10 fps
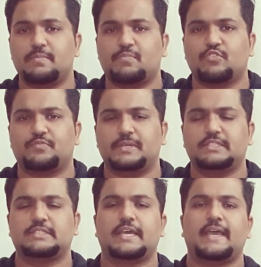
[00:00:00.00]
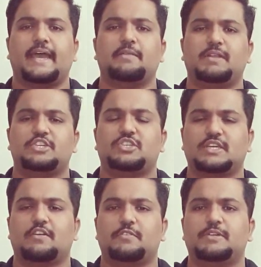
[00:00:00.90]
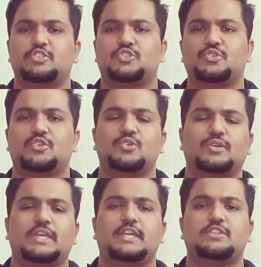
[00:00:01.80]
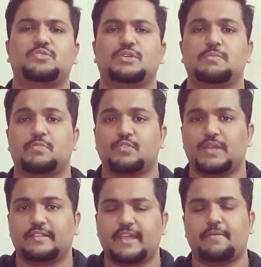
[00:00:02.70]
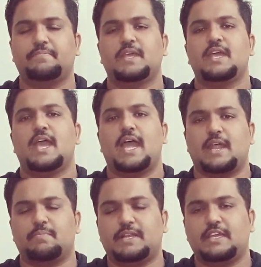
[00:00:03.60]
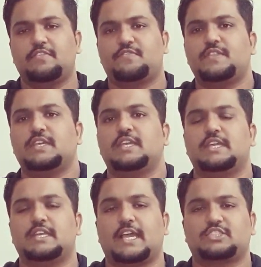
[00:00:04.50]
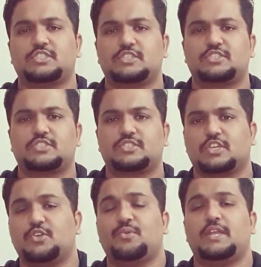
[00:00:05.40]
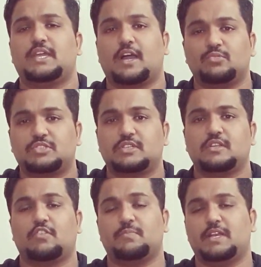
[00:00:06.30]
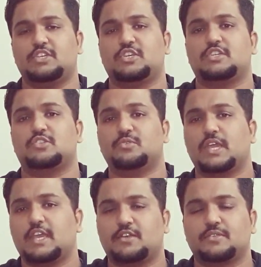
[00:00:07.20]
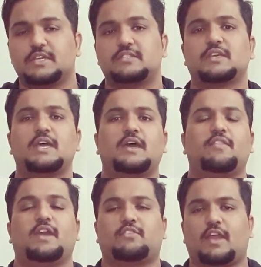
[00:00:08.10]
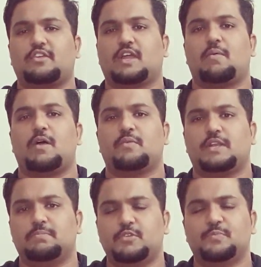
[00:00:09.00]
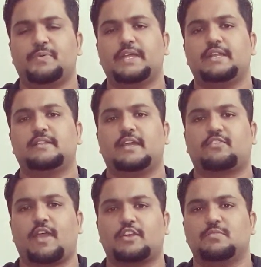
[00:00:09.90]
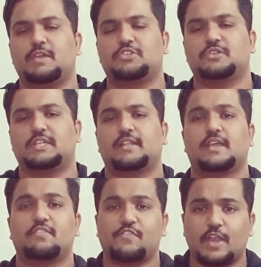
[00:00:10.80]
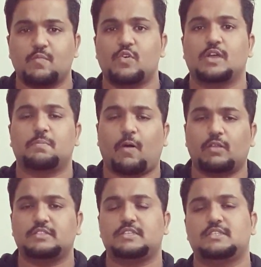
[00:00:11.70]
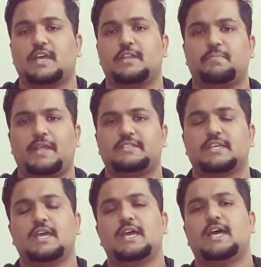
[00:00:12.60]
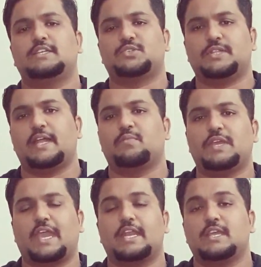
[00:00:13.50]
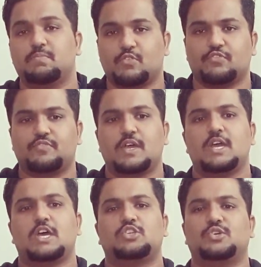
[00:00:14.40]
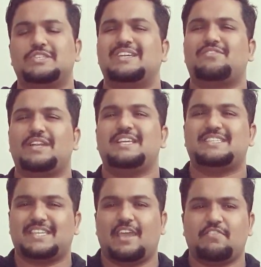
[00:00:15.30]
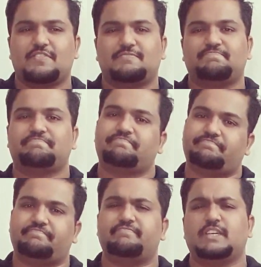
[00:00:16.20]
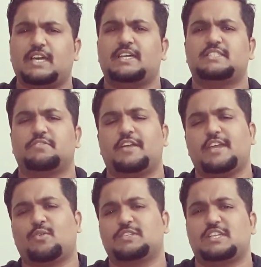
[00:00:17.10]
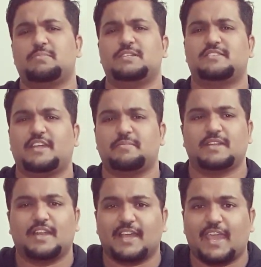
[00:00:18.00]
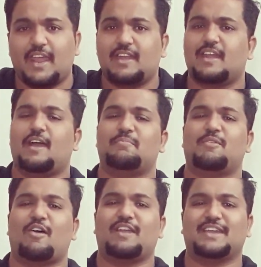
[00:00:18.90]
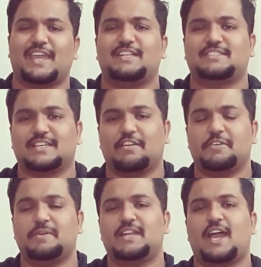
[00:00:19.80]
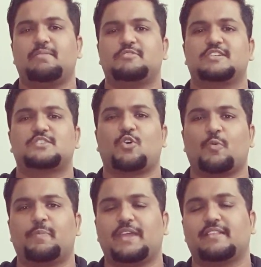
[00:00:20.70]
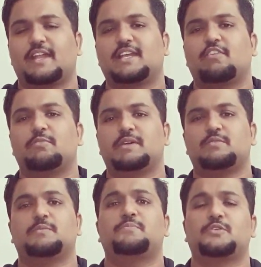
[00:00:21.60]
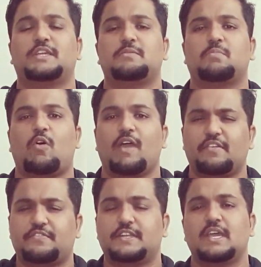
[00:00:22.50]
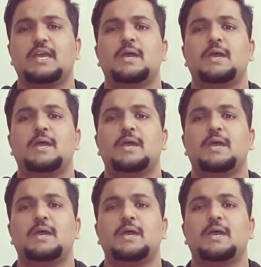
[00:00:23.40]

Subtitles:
improvements and Malaysian government should look into improving them, and I believe the National Security Council of Malaysia is looking into this. They are trying to come out with a blueprint. They are trying to make sure that their framework policies are in place so that we can improve. So is it really safe? It's a very questionable statement, and again, I'm not against the government. I'm just hoping that government will put in more effort,